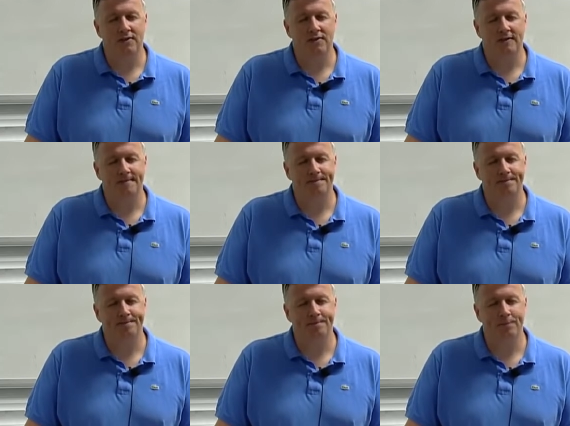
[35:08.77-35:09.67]
of,
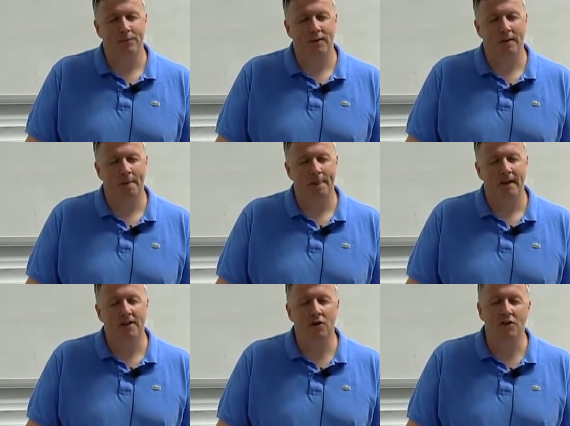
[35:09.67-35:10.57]

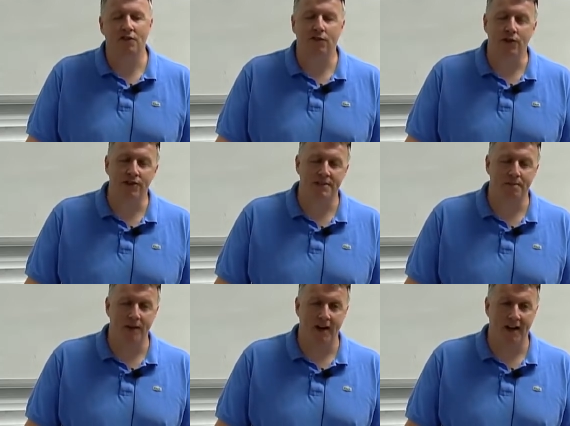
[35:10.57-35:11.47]
the, the first
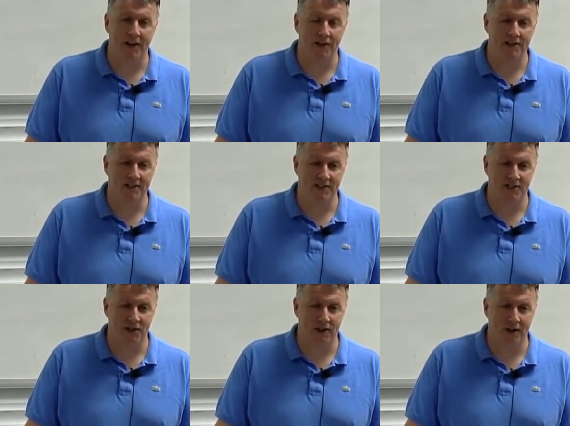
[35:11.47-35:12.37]
hires in a
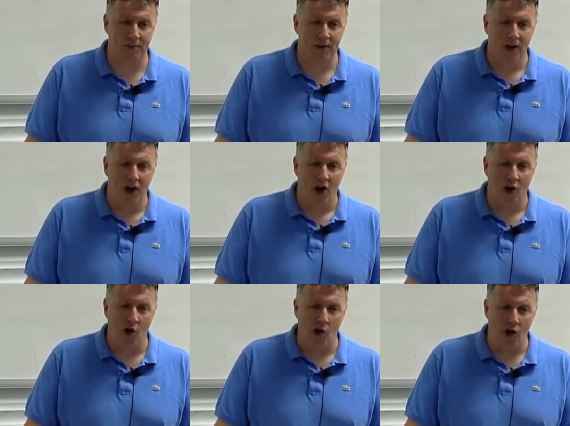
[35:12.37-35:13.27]
startup
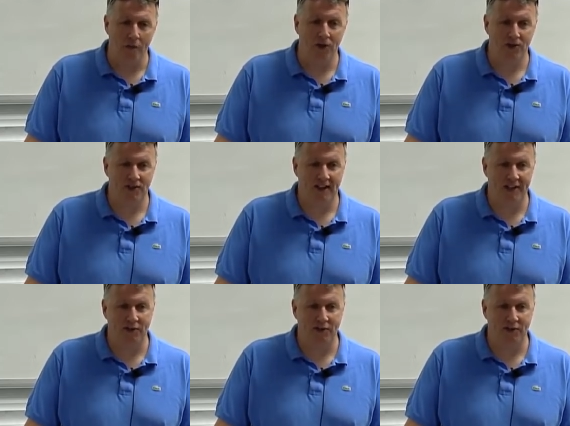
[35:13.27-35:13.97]
are almost like